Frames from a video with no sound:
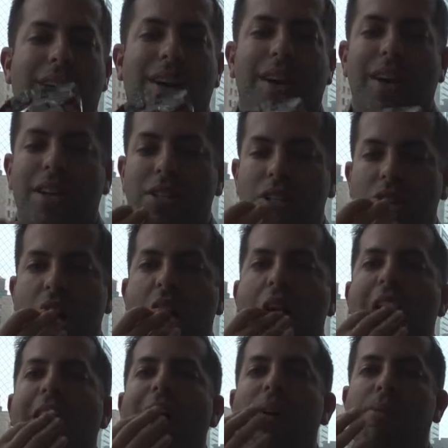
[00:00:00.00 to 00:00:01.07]
uh, it's
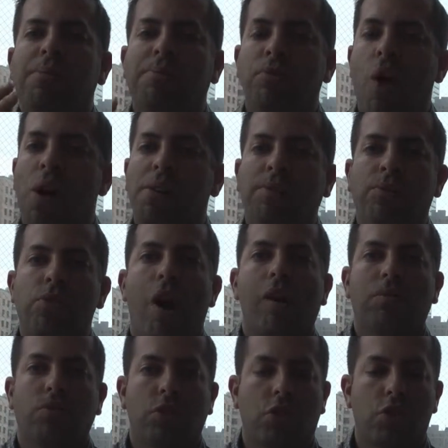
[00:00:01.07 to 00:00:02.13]
uh,
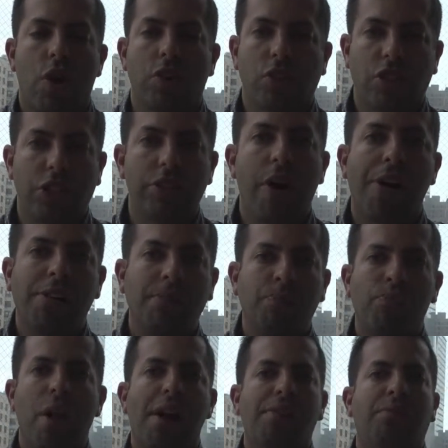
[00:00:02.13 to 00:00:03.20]
it's crunchy,
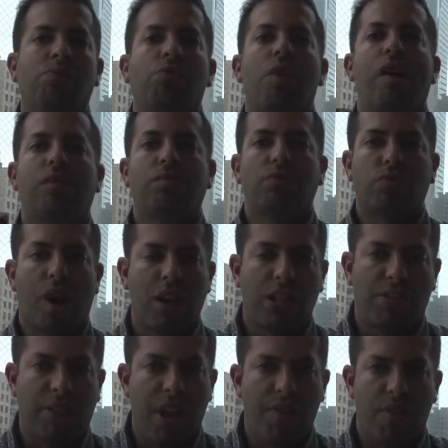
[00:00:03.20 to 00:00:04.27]

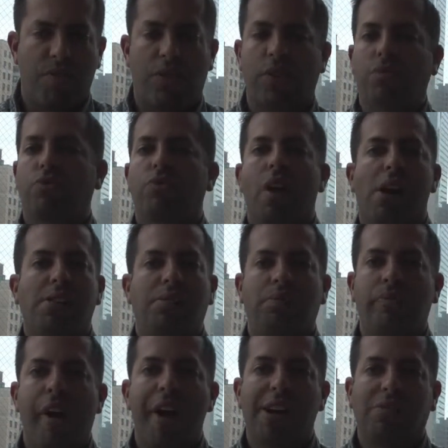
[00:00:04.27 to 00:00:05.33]
it's flavorful,
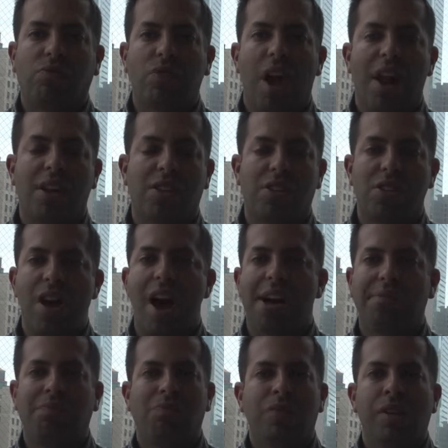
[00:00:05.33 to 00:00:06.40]
and it's
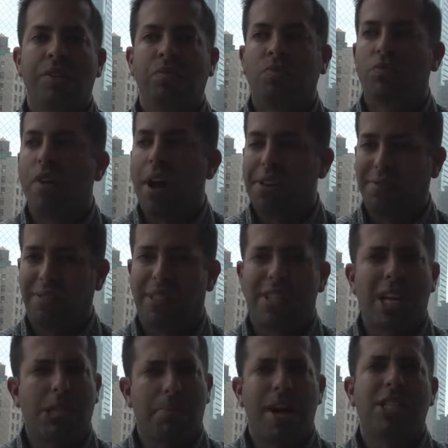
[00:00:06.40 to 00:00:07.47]
not it's
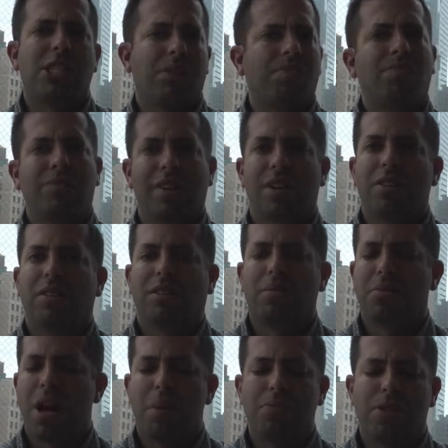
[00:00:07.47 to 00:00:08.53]
not spicy
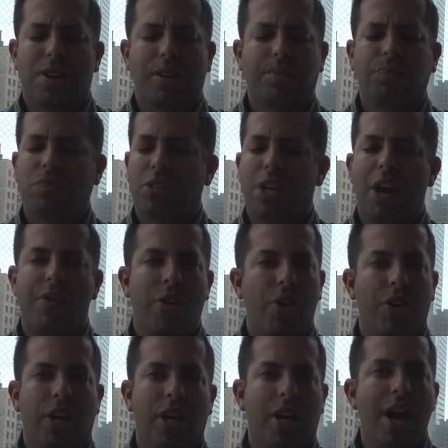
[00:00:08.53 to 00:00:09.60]
sometimes um, you never know
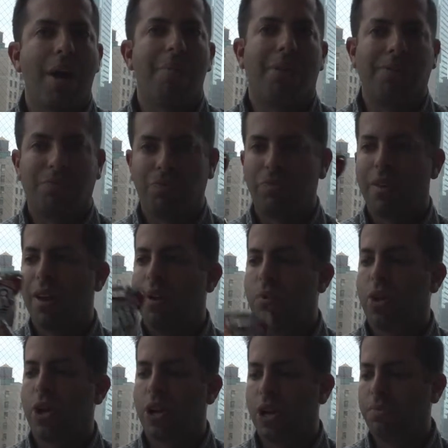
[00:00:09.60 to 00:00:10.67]
what you're going to get, but
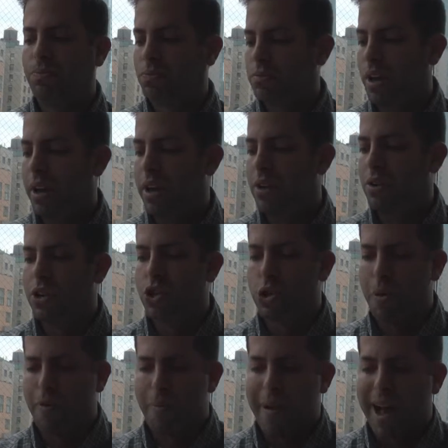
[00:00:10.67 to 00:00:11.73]
really good and
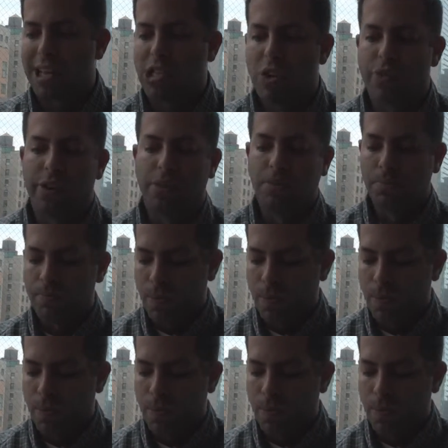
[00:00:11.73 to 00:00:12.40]
enjoyable for Passover.